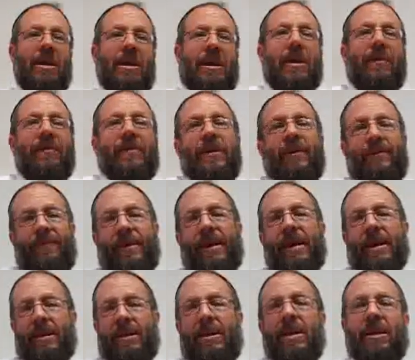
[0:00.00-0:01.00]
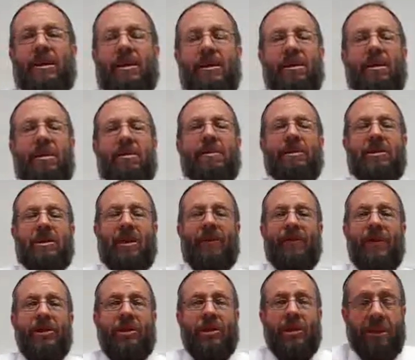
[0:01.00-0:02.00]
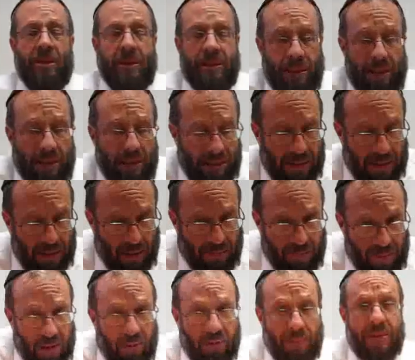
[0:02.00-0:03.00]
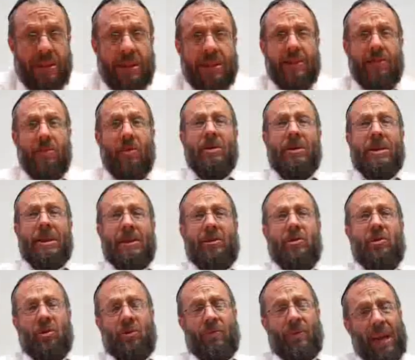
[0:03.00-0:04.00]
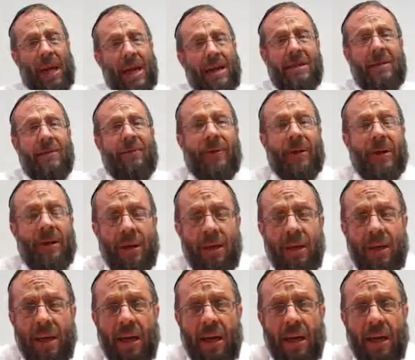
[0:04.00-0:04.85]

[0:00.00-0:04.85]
Given the fact that Soloveitchik understands that Kabbalah represents a more authentic Jewish philosophy,